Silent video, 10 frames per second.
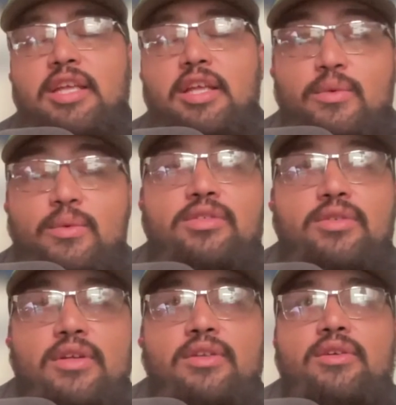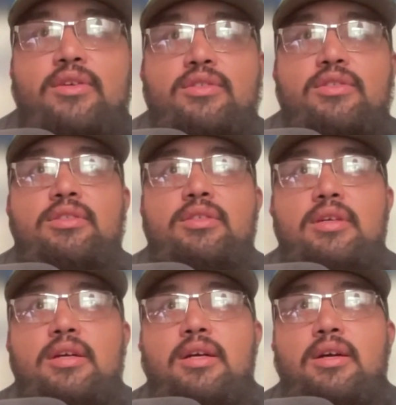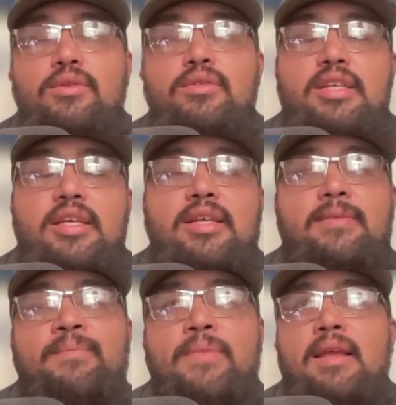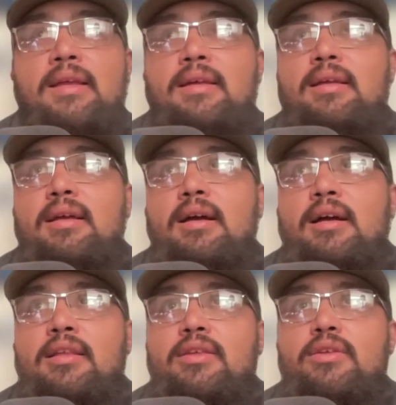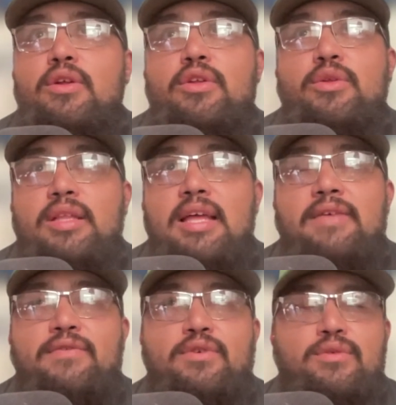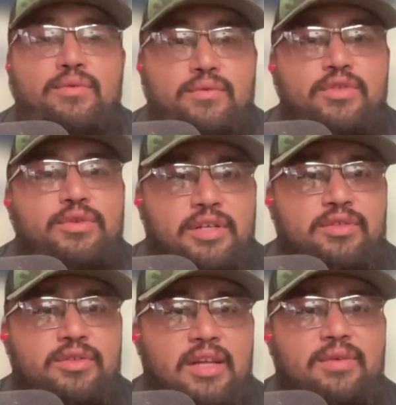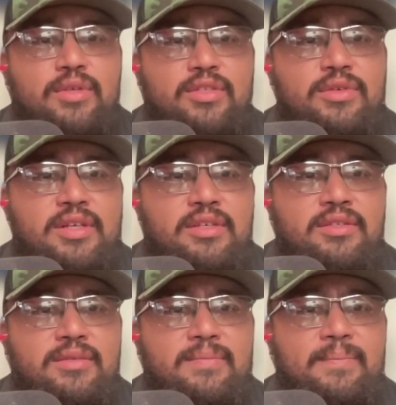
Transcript: say, you wrestled under Coach OT, and you did that for 2 years, right? 2 years.